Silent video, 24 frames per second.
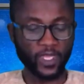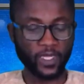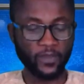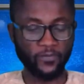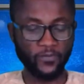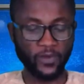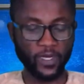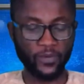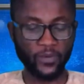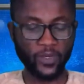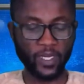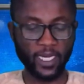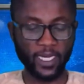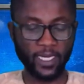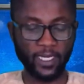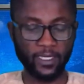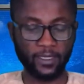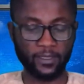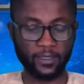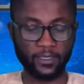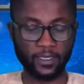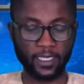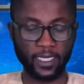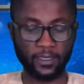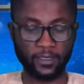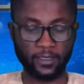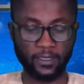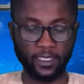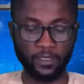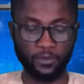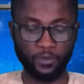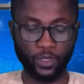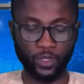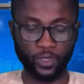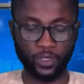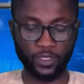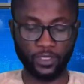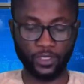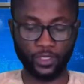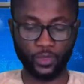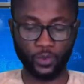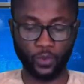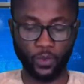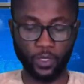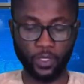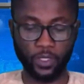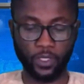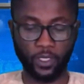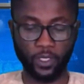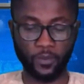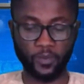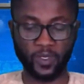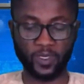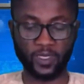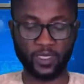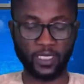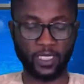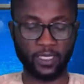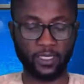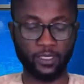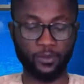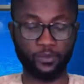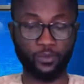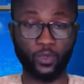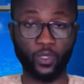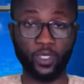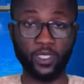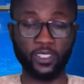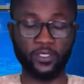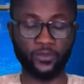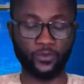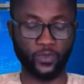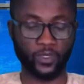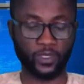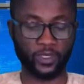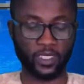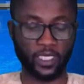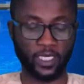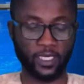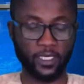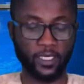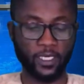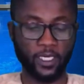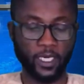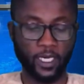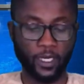Very early on Saturday morning, she woke up and started boiling water.